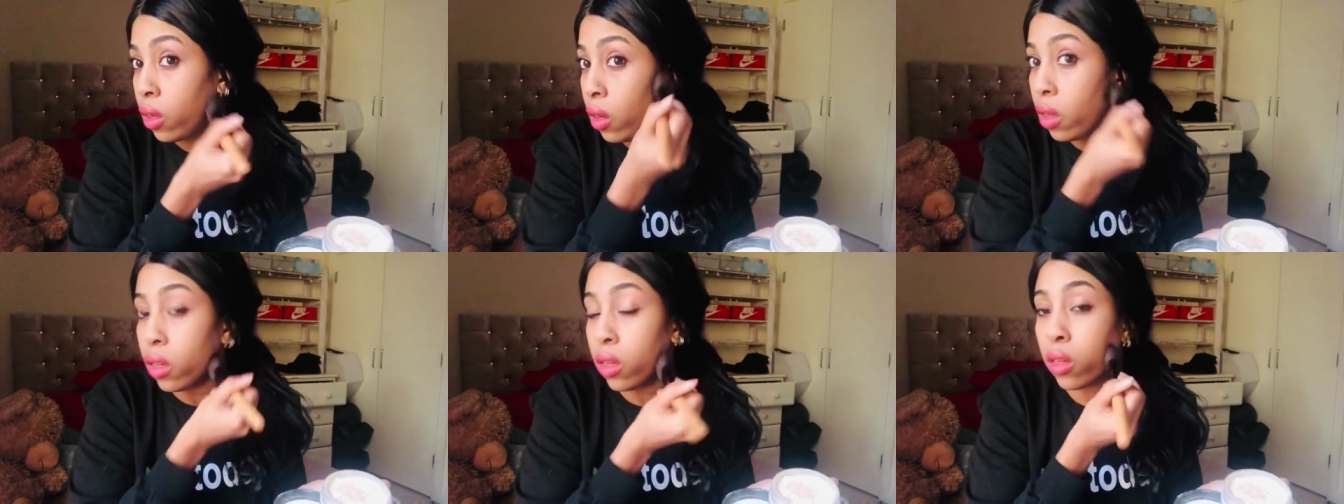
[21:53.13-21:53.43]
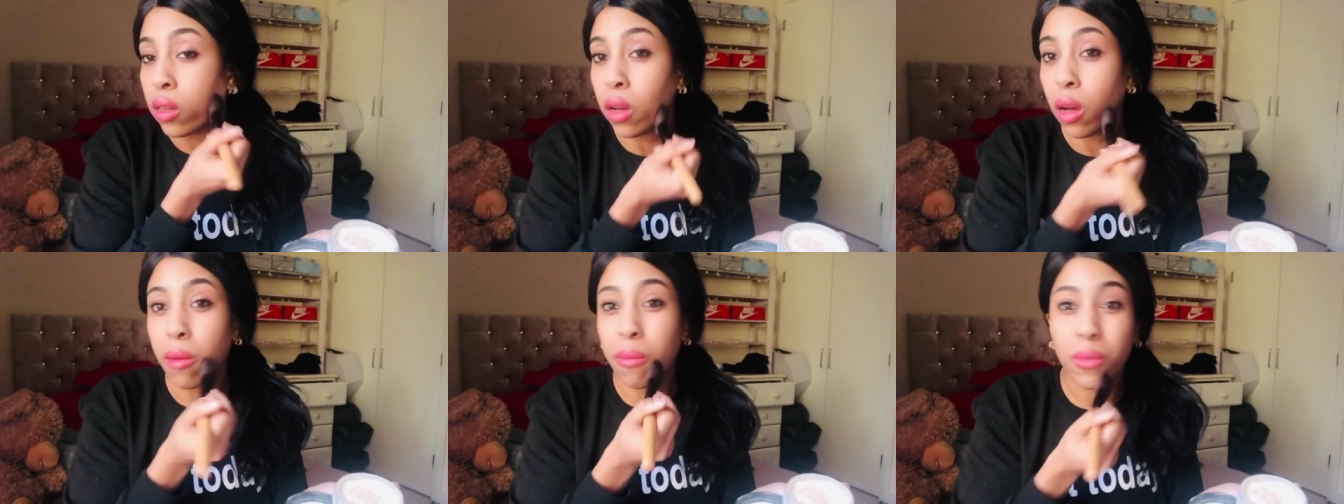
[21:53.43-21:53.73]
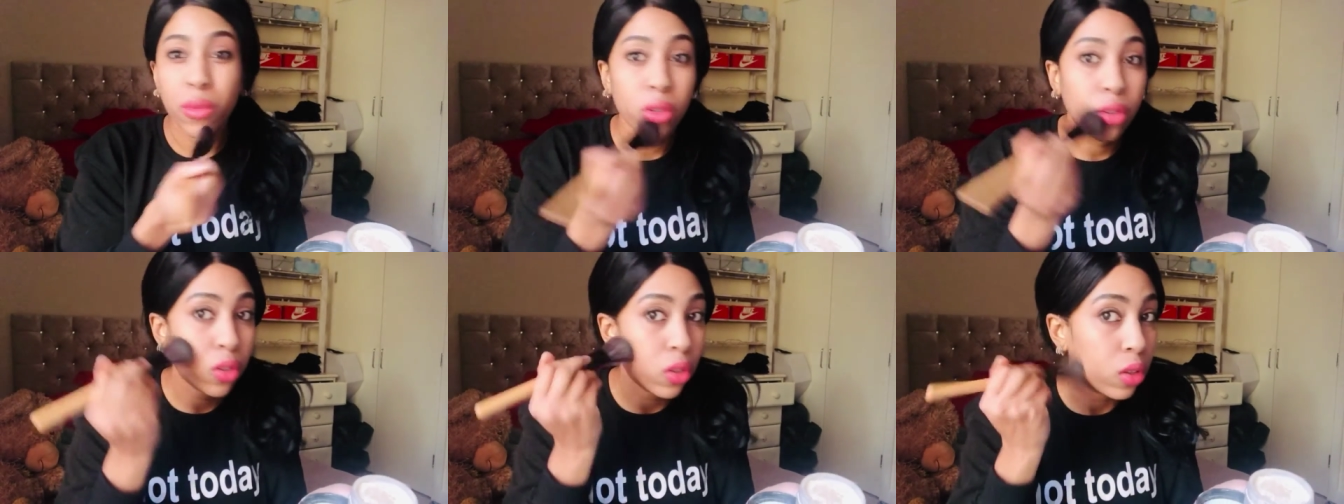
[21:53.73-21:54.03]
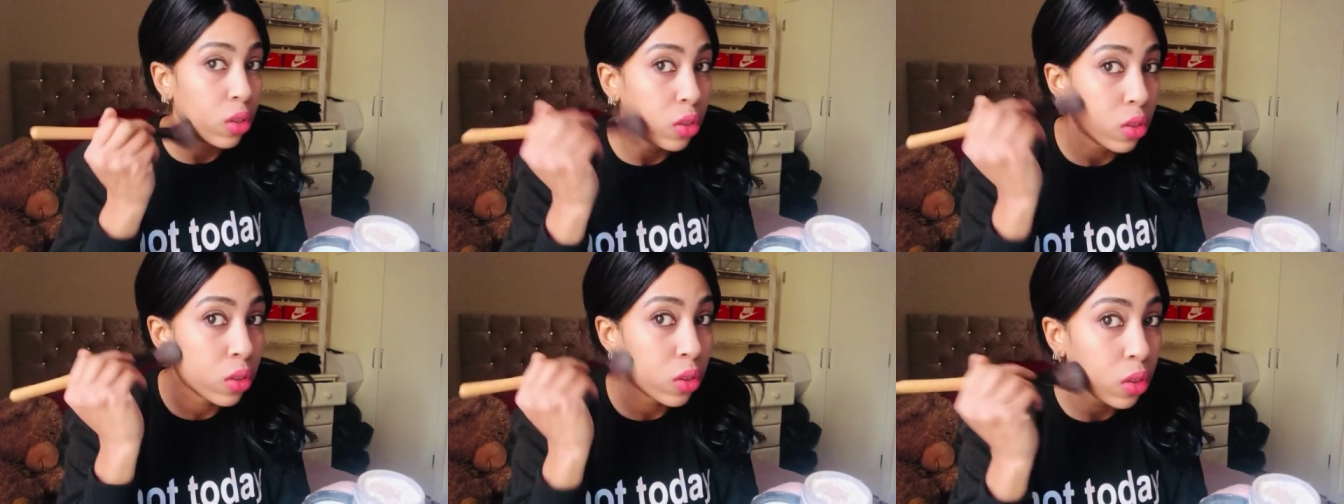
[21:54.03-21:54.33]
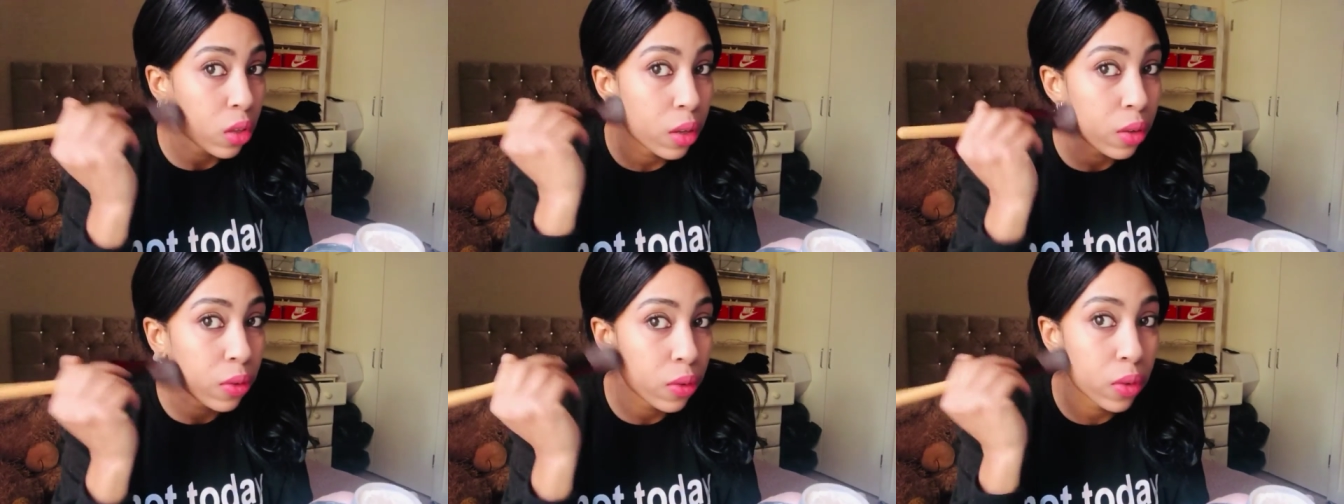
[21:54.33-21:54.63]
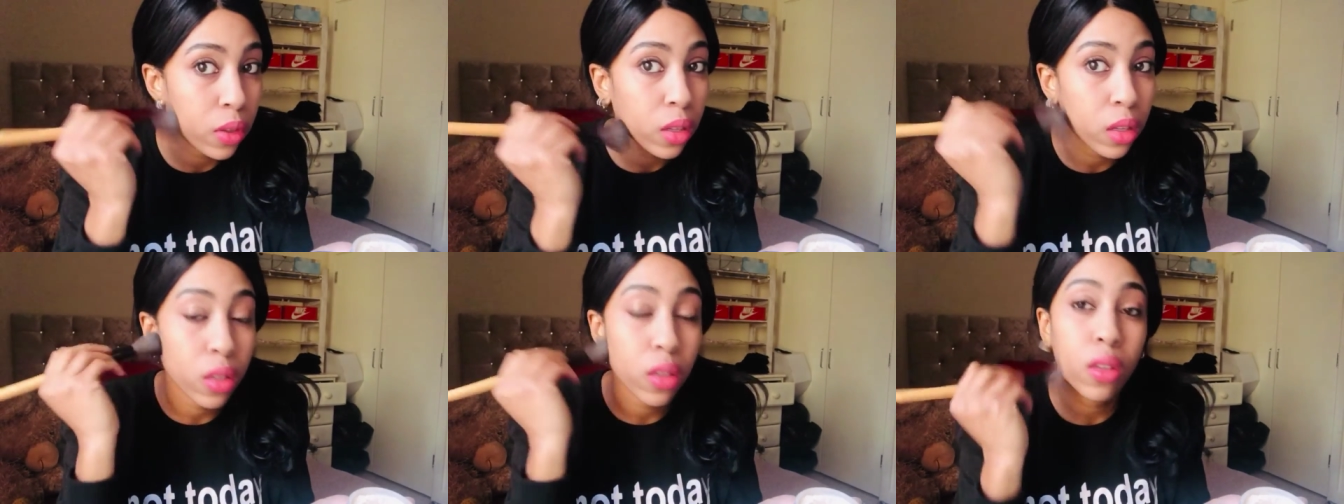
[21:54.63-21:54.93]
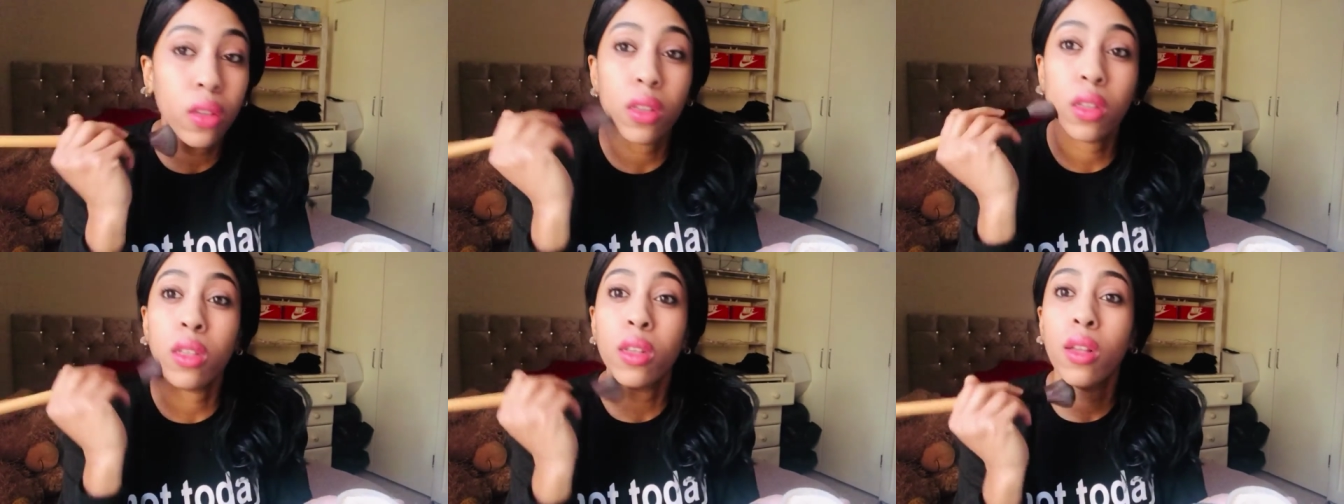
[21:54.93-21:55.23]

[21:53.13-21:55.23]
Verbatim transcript: like coming to the surface